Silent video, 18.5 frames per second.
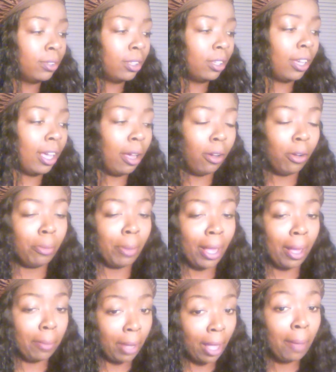at
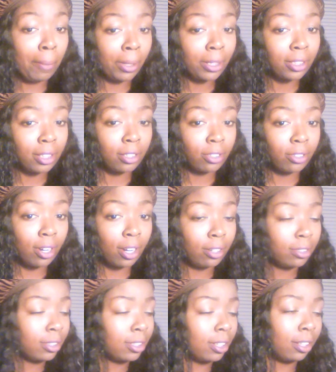my sister's
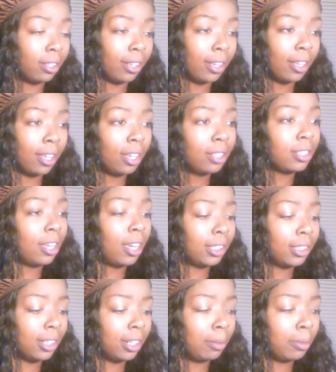house, they're like, hey,
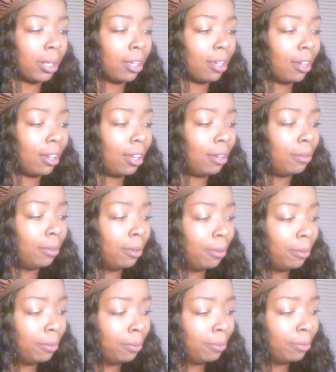Tyson. I'm like, hey.
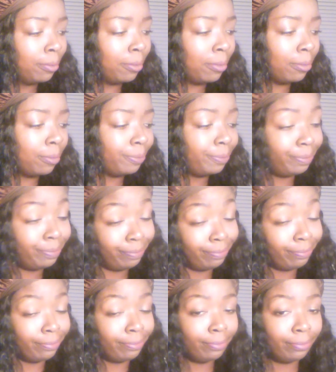
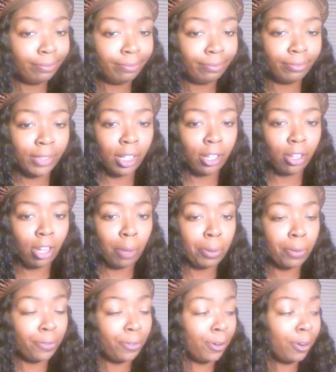You know, I
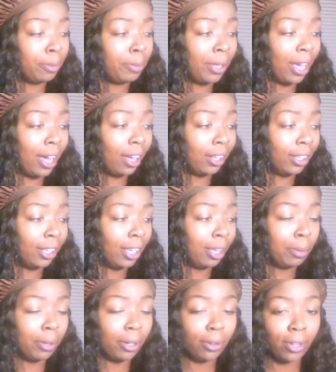prefer to be Ali,
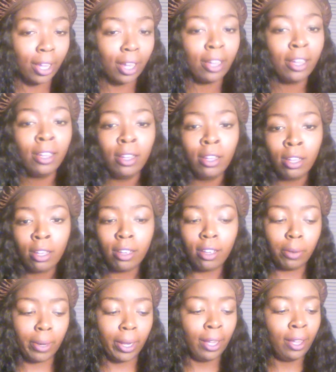but okay.
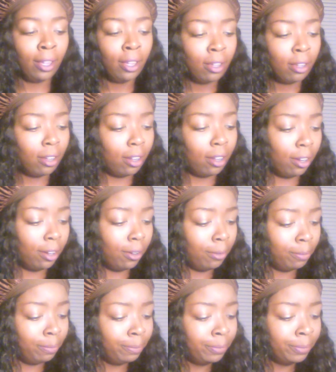Anyway,
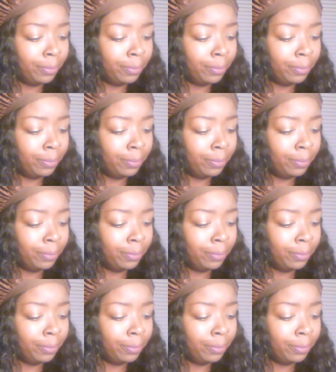yeah,